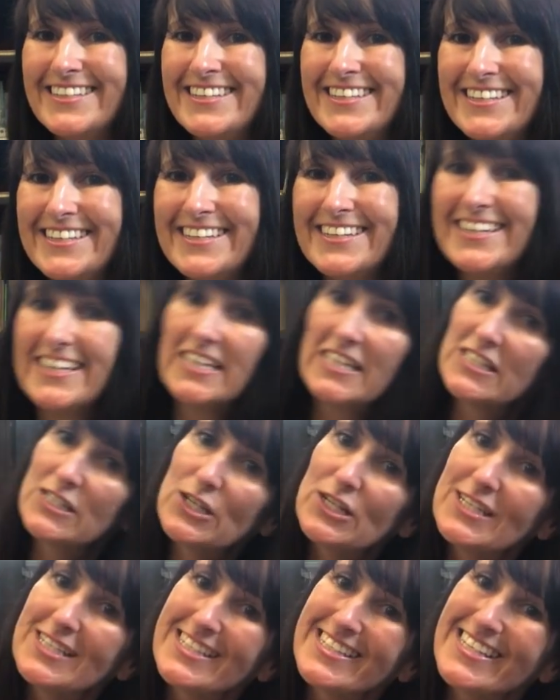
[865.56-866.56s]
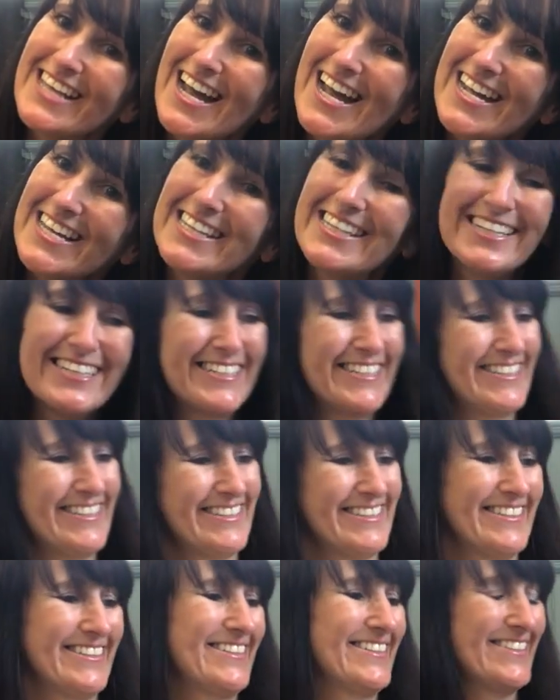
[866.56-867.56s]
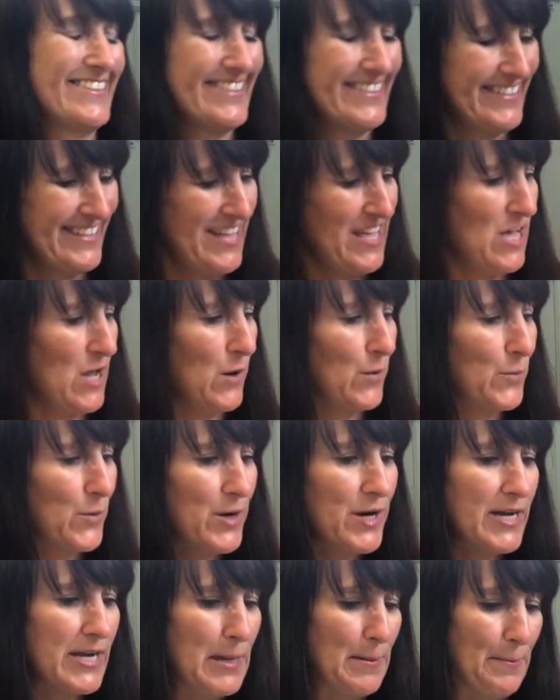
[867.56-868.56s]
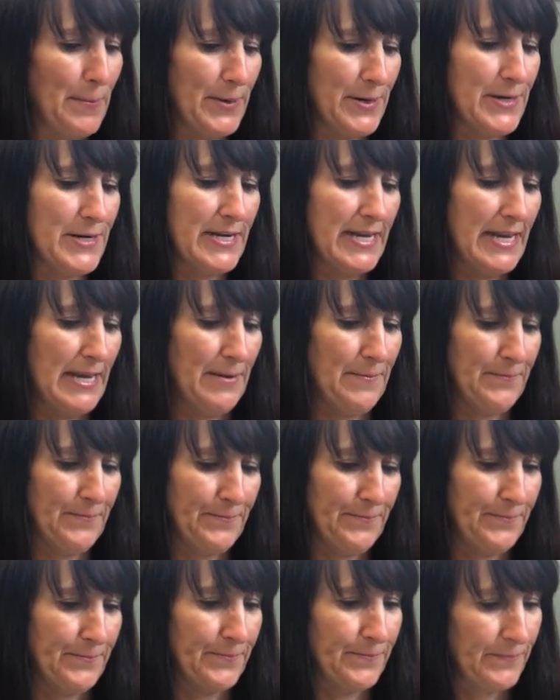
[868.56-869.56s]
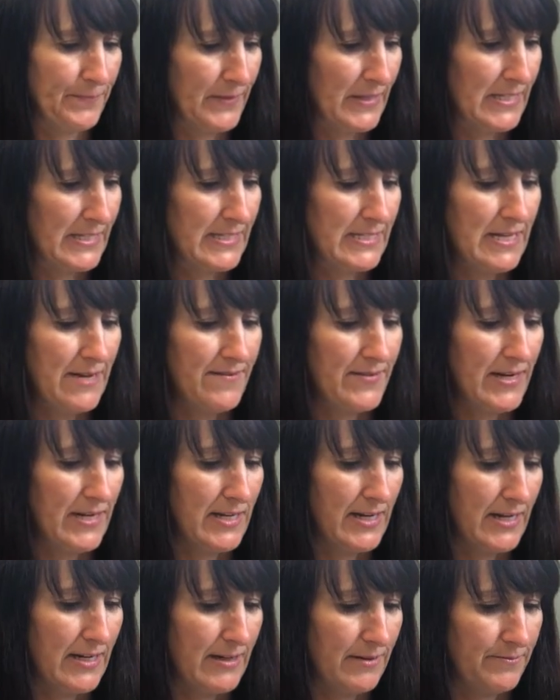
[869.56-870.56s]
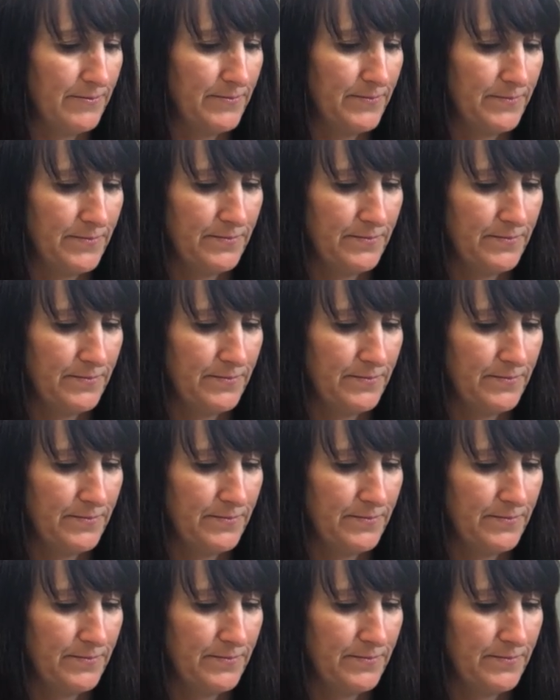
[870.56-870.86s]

it's on his side. Wordy birdie. Let's have a look.